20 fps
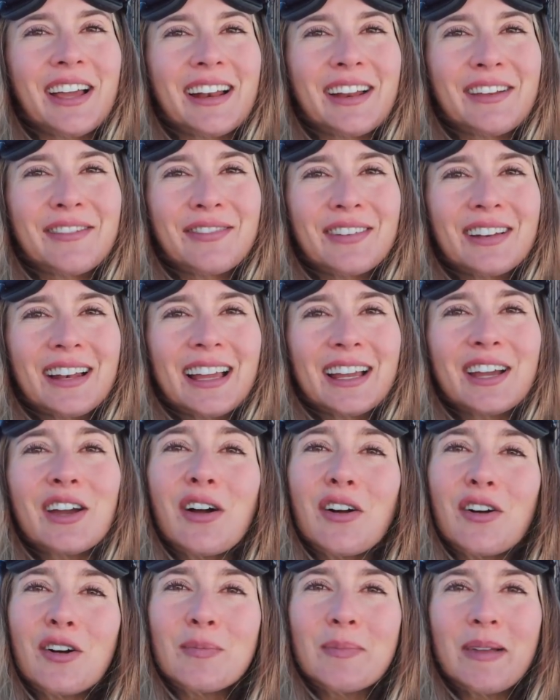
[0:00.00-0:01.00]
and I feel like
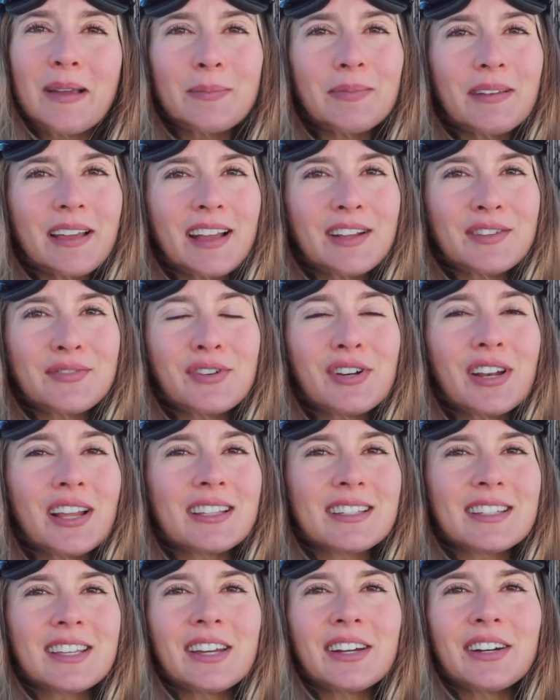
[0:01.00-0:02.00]
all my plans for
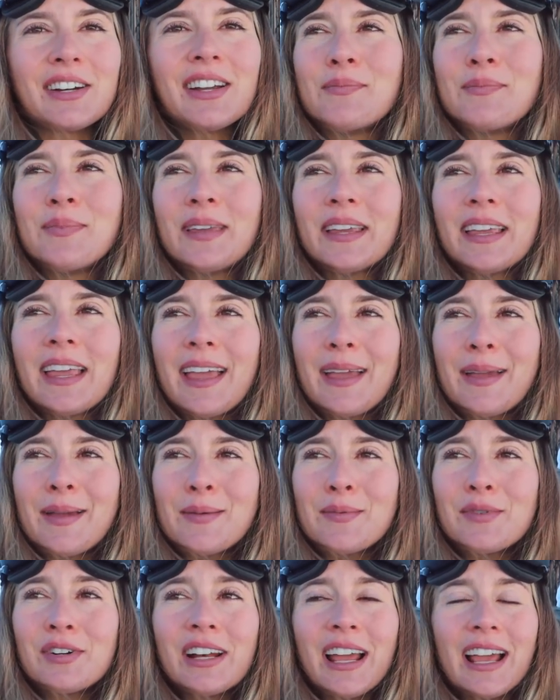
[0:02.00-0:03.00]
last year
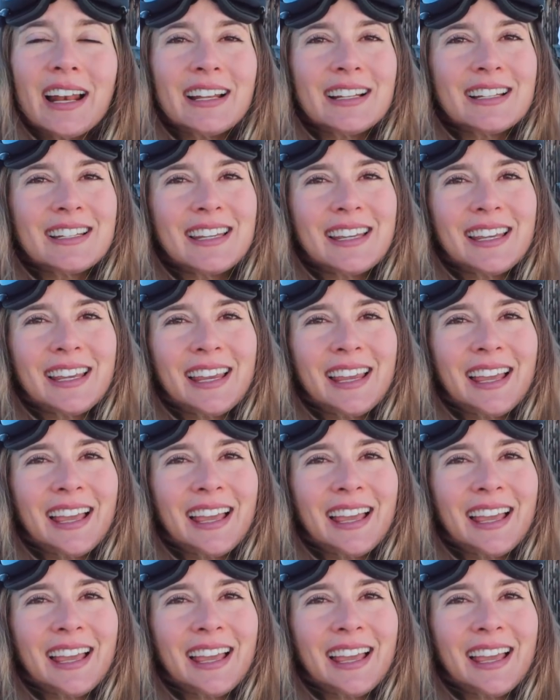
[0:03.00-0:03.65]
became reality.